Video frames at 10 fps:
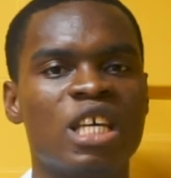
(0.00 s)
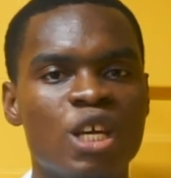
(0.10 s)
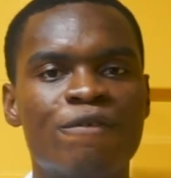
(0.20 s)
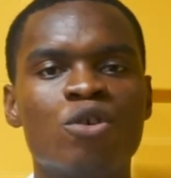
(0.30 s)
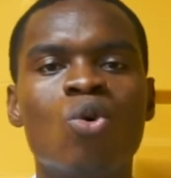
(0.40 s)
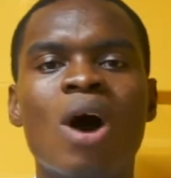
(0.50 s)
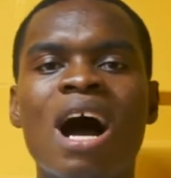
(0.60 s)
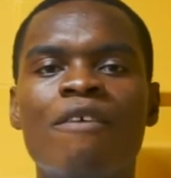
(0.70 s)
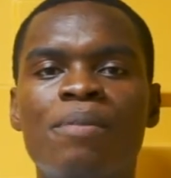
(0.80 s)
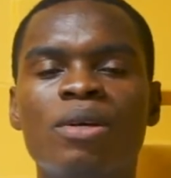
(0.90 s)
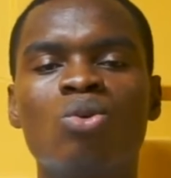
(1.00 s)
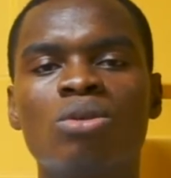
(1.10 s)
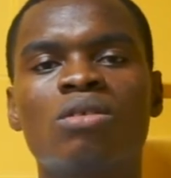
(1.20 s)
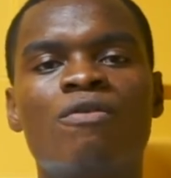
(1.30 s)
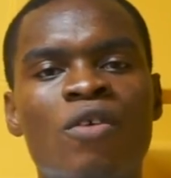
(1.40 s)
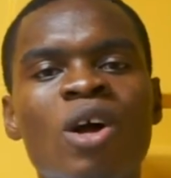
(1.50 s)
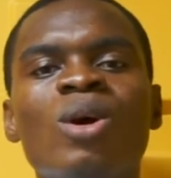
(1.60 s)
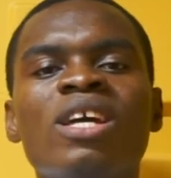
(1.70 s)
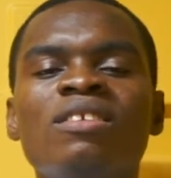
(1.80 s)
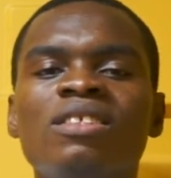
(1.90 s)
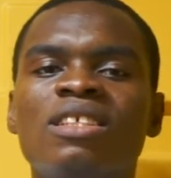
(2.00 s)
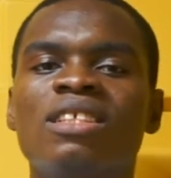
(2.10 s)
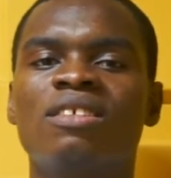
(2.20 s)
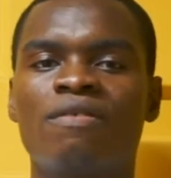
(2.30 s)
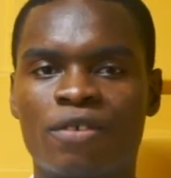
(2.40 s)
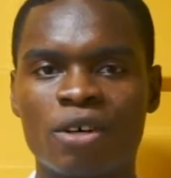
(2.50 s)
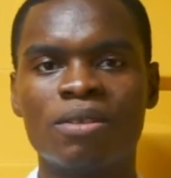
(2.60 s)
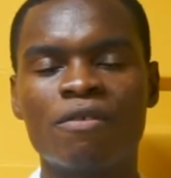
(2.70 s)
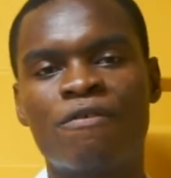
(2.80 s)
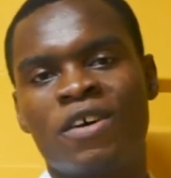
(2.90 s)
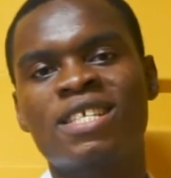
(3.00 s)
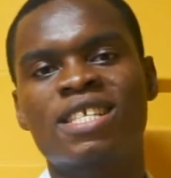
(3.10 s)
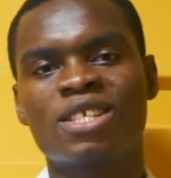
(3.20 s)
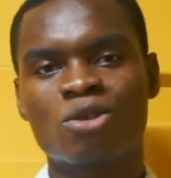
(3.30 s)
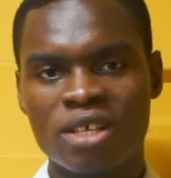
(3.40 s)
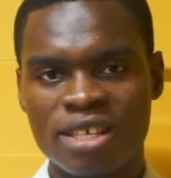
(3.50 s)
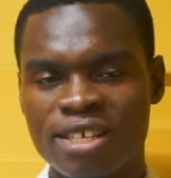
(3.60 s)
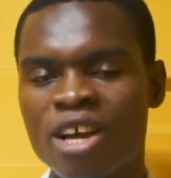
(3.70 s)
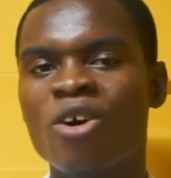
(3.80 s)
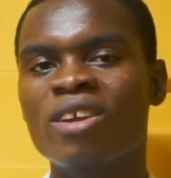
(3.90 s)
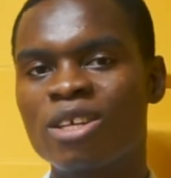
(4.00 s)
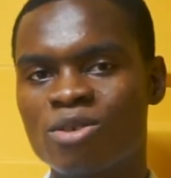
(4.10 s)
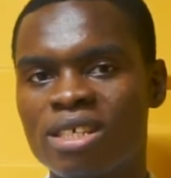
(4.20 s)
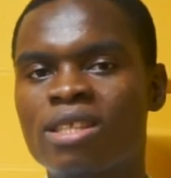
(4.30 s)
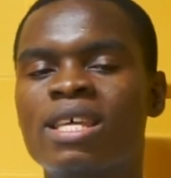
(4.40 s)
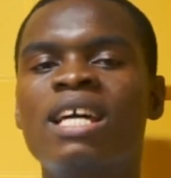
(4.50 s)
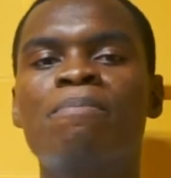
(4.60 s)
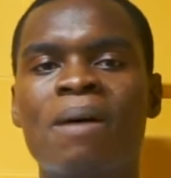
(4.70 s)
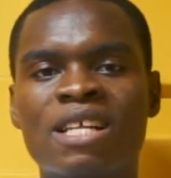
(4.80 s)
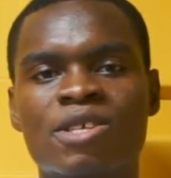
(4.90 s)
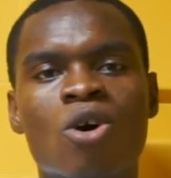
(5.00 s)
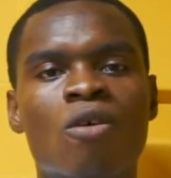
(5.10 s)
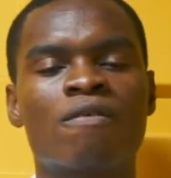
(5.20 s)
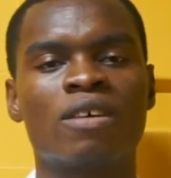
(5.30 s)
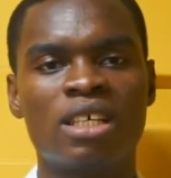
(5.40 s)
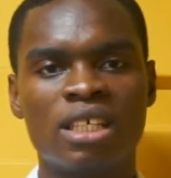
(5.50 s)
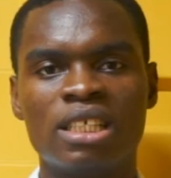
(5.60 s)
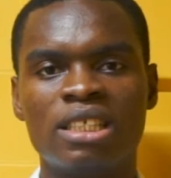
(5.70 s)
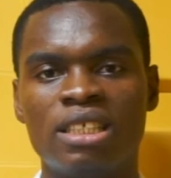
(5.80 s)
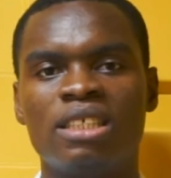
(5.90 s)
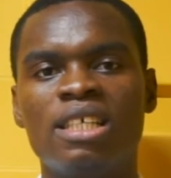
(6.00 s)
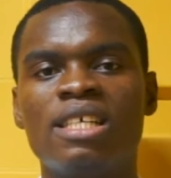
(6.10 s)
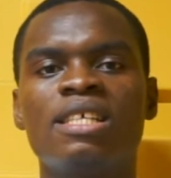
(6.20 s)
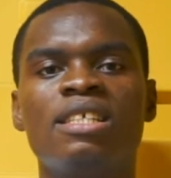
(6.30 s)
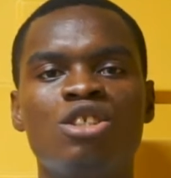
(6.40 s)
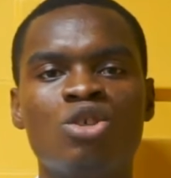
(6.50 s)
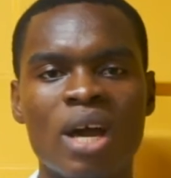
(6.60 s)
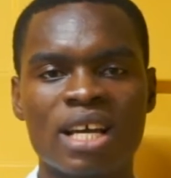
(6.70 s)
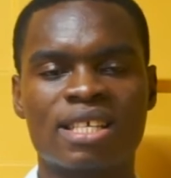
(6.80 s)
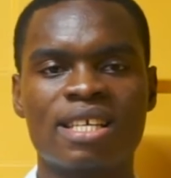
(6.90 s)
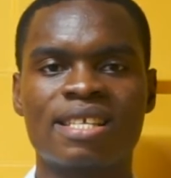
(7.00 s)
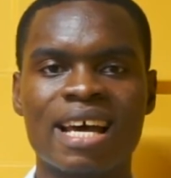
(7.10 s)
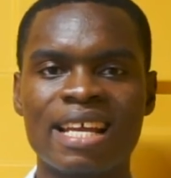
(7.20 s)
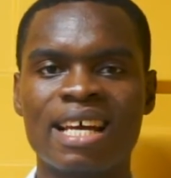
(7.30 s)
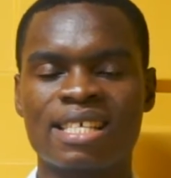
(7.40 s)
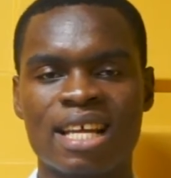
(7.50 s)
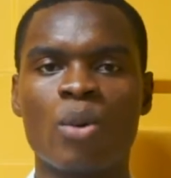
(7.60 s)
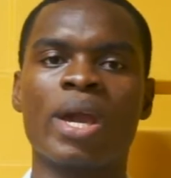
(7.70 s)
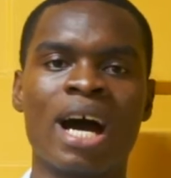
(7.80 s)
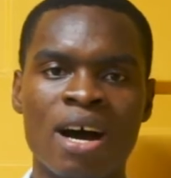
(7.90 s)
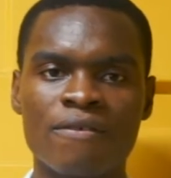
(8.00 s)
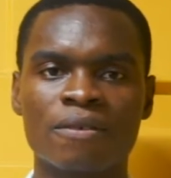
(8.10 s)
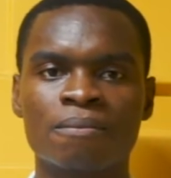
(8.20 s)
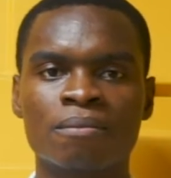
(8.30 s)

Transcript: If you have been following from the first to the second and to the third part of the UX designers that we have,